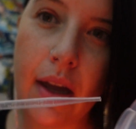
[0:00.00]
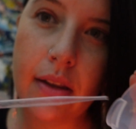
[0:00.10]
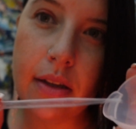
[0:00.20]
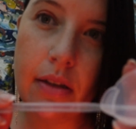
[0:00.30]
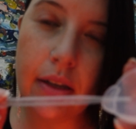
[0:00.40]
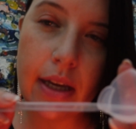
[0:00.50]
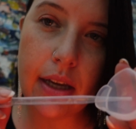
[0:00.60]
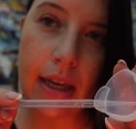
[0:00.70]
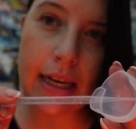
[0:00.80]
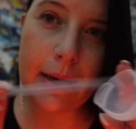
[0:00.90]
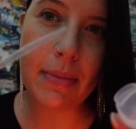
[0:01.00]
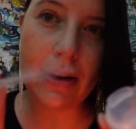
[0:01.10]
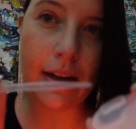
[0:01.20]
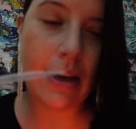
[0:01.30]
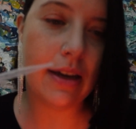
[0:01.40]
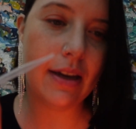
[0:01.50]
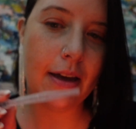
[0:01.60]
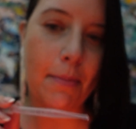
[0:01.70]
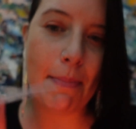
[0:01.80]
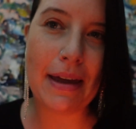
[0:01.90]
a little itty bitty
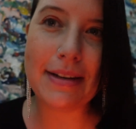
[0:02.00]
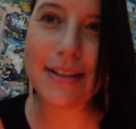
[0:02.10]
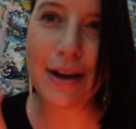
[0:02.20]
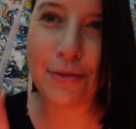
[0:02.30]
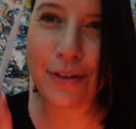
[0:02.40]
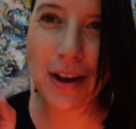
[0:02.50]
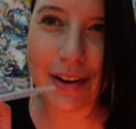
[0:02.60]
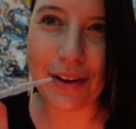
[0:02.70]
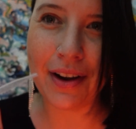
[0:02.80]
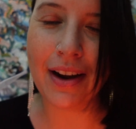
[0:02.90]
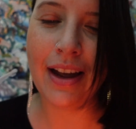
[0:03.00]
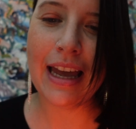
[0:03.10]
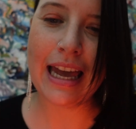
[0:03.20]
bit of color,